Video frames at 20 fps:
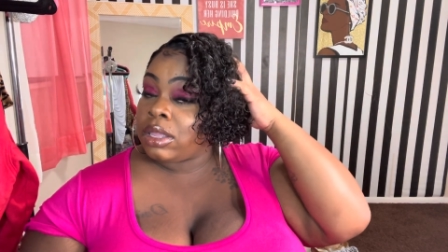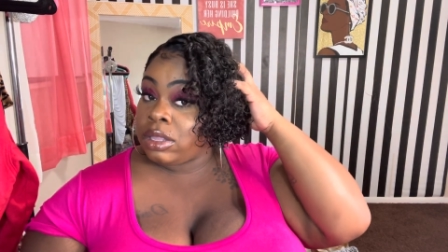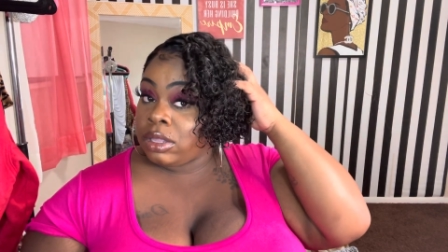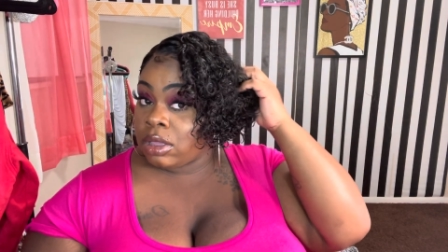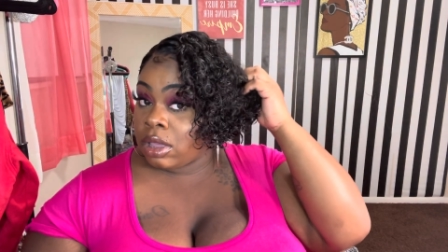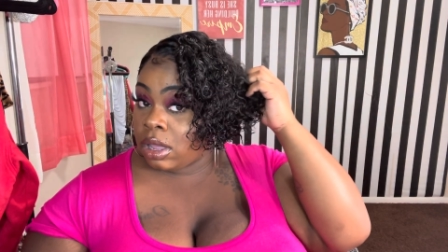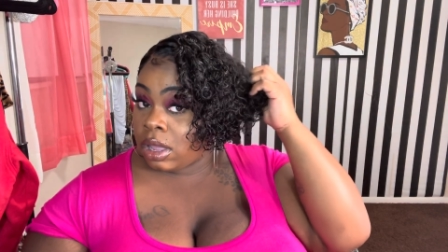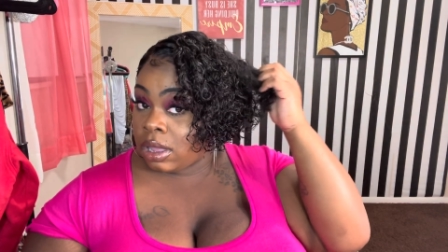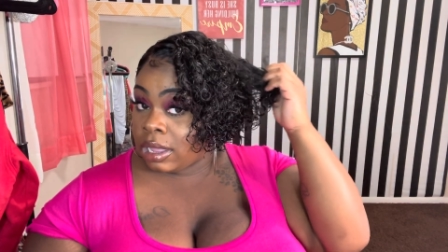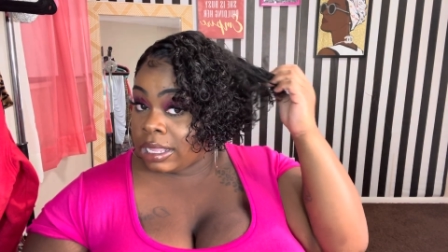
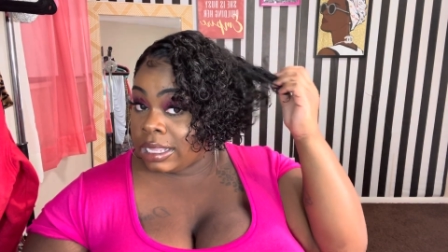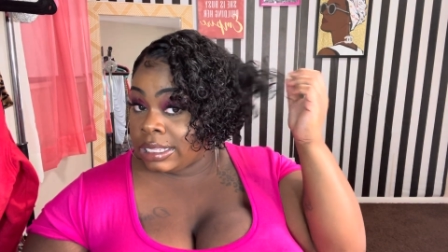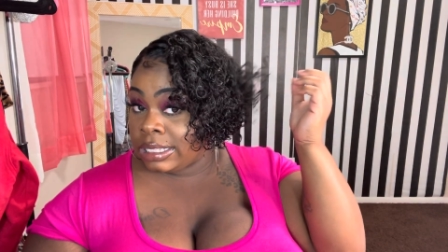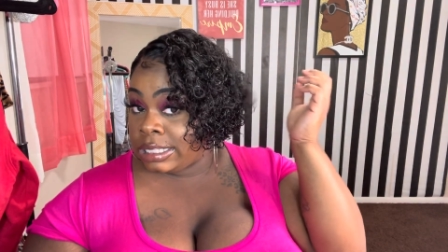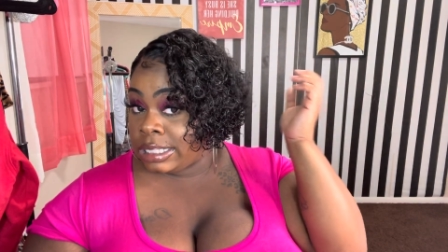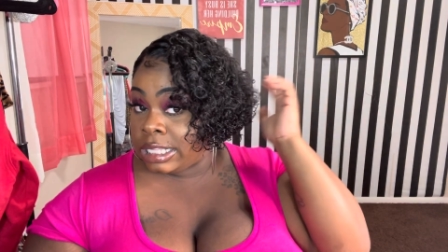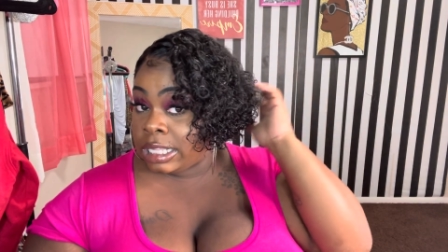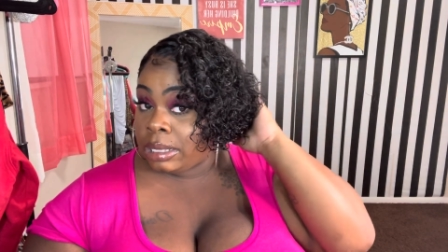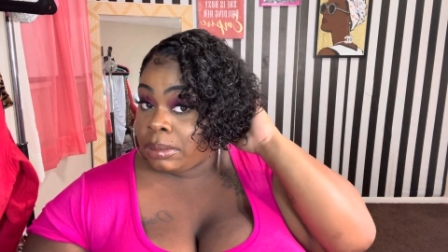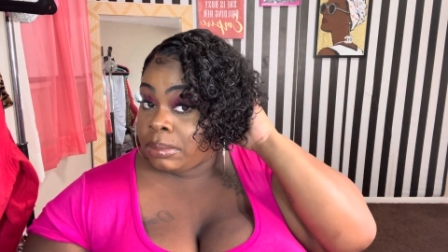Y'all, it
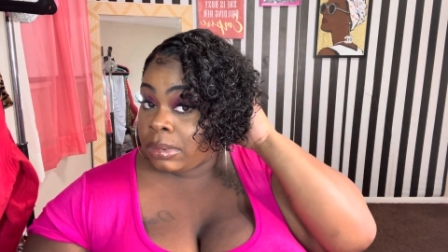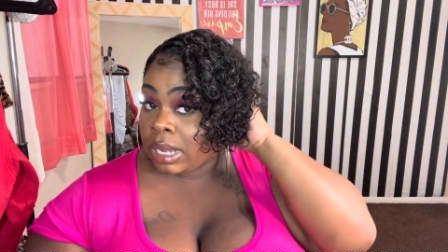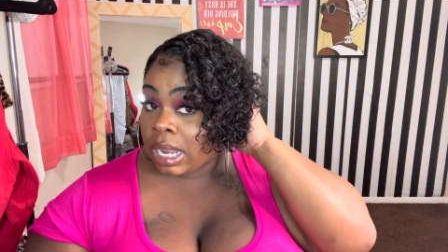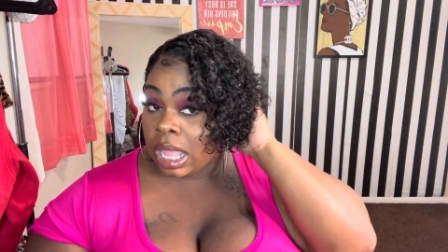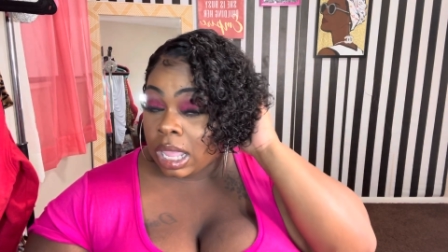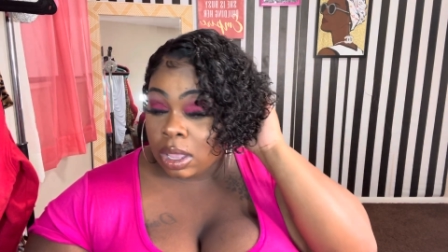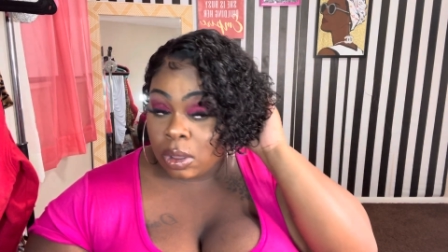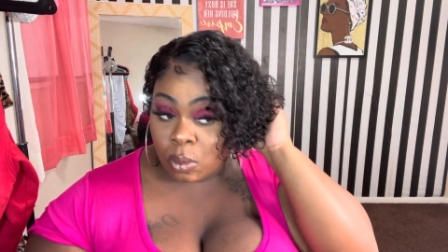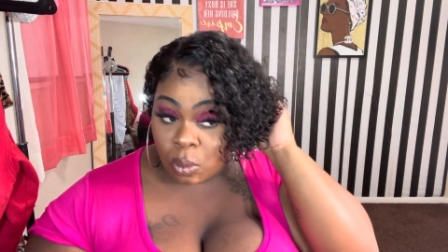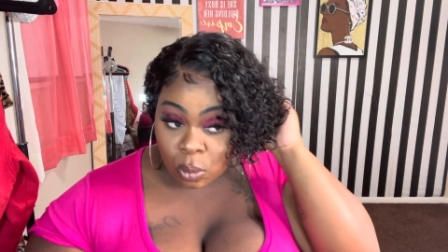seemed
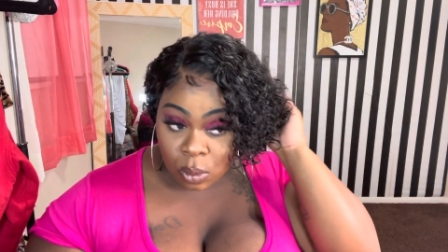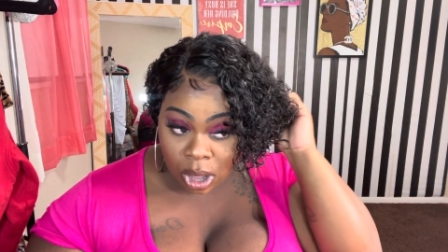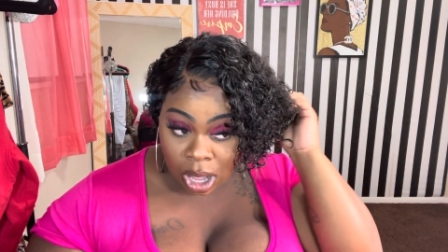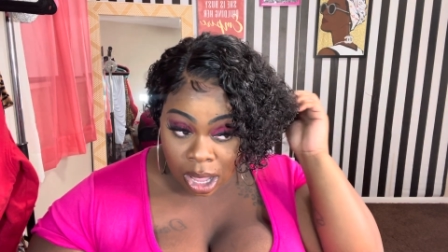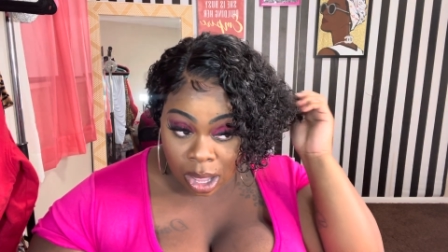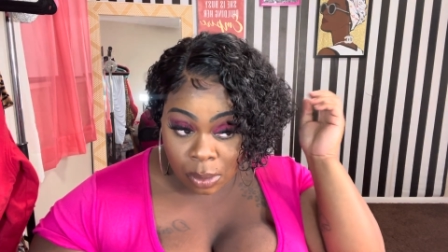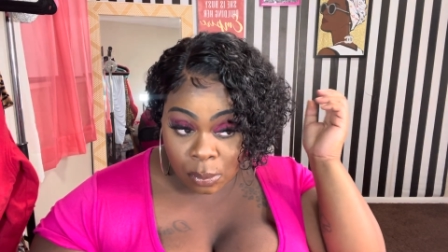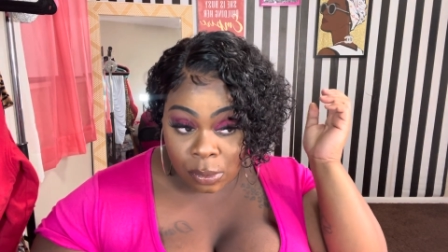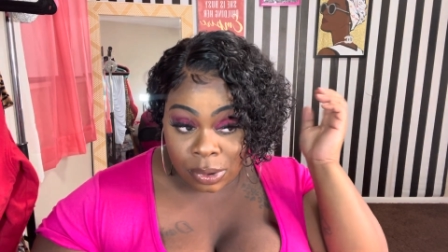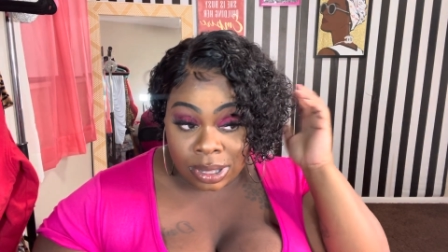like
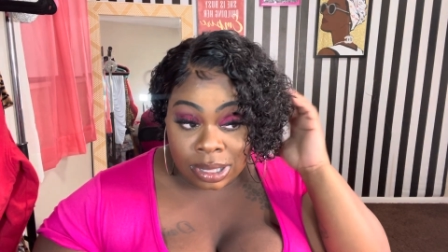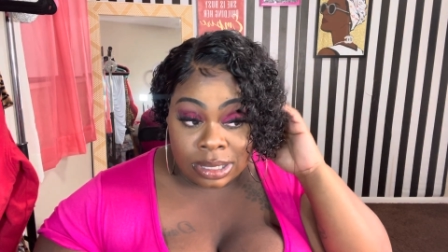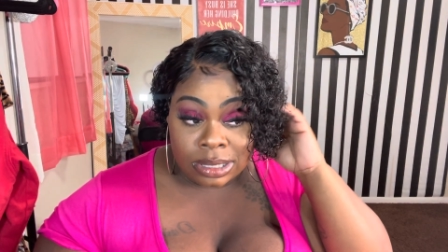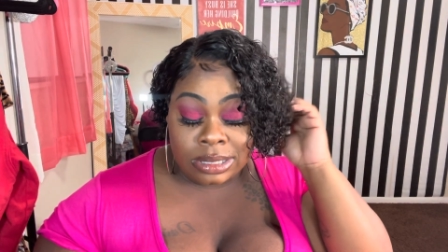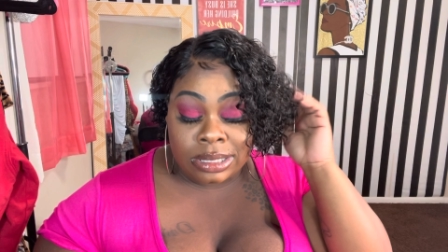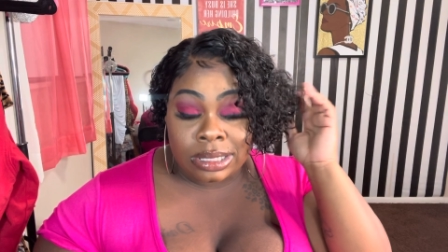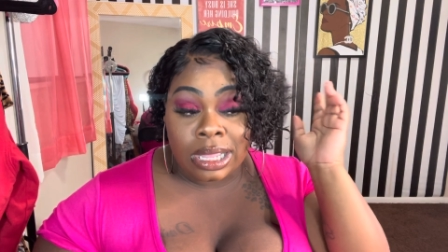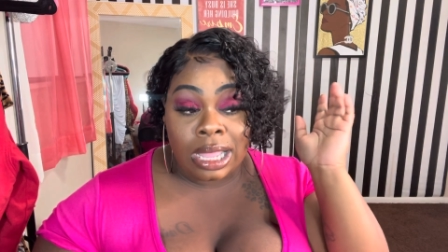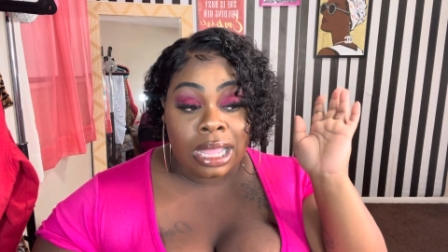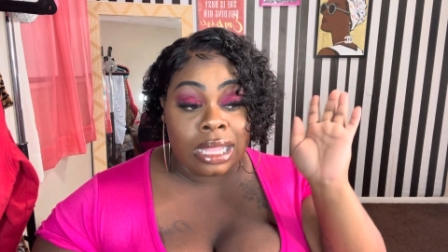y
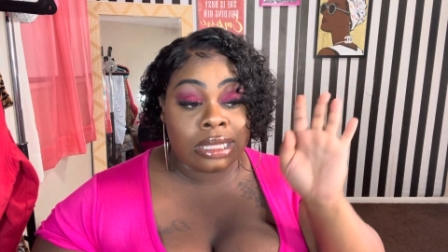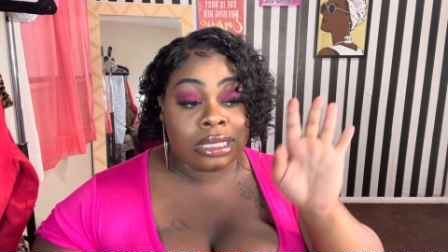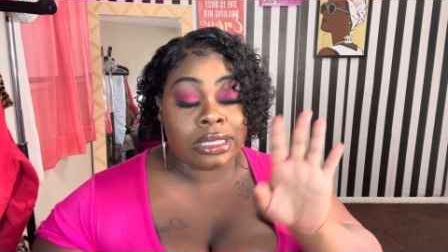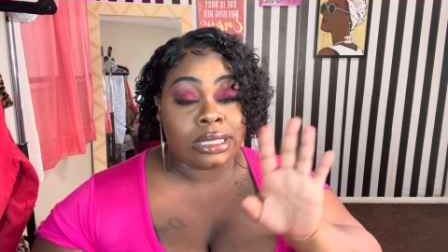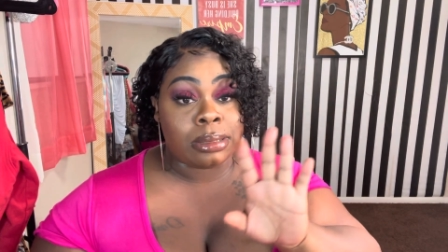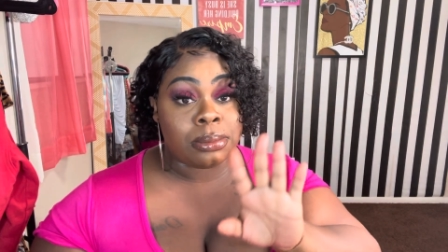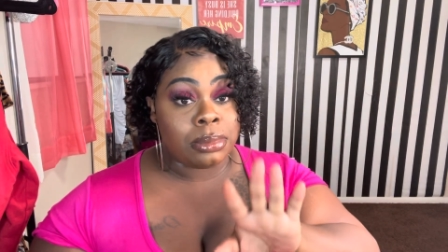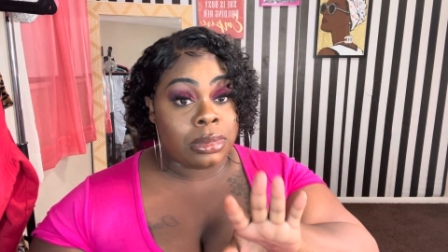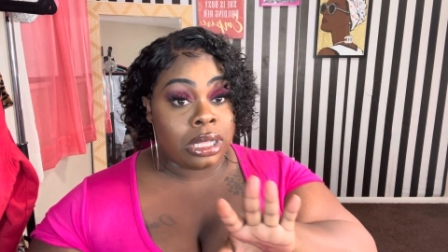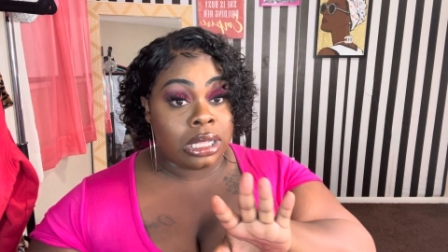got
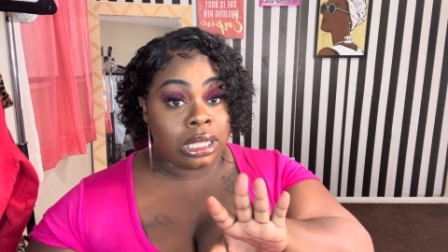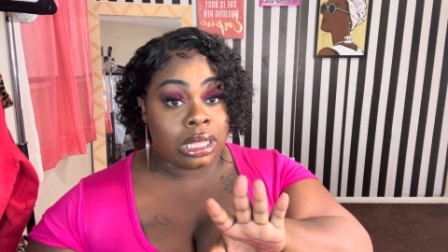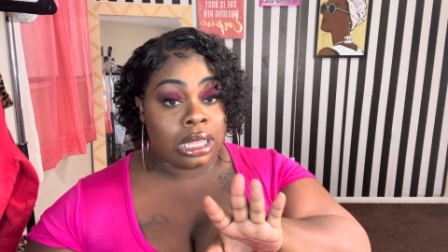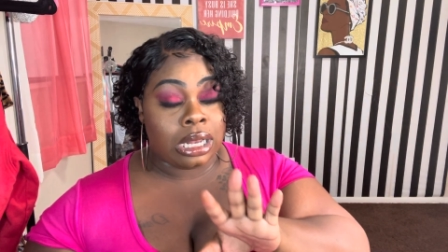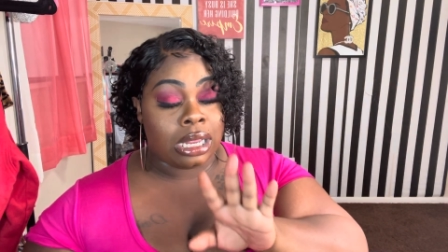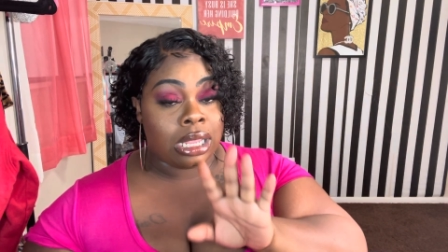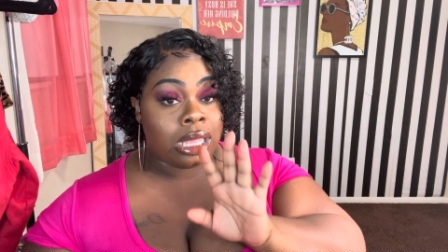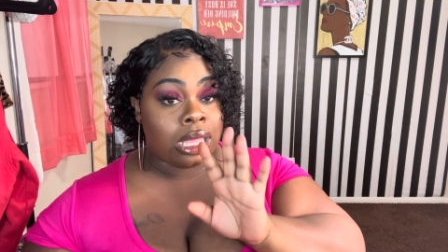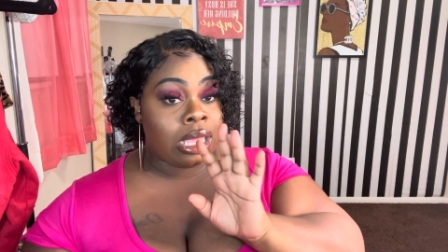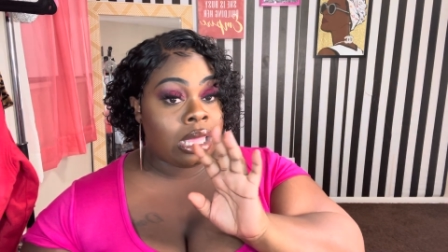some good